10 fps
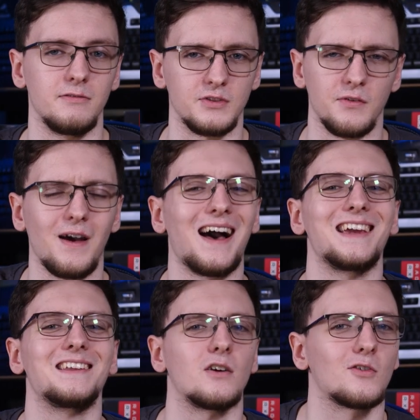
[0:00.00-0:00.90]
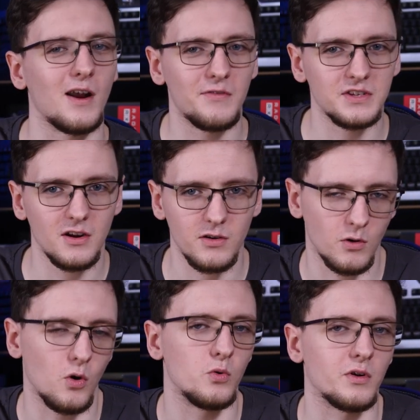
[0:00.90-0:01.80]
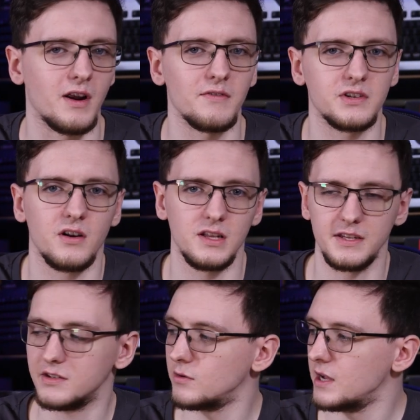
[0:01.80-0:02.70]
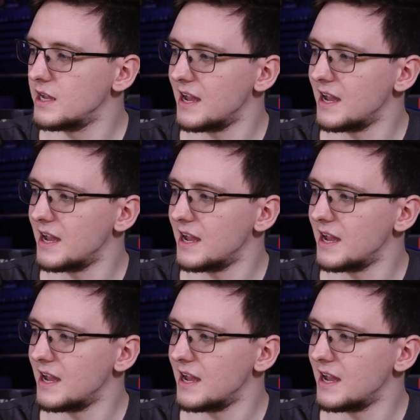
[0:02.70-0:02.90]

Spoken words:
sort of hide our graphics card or hold our graphics card a little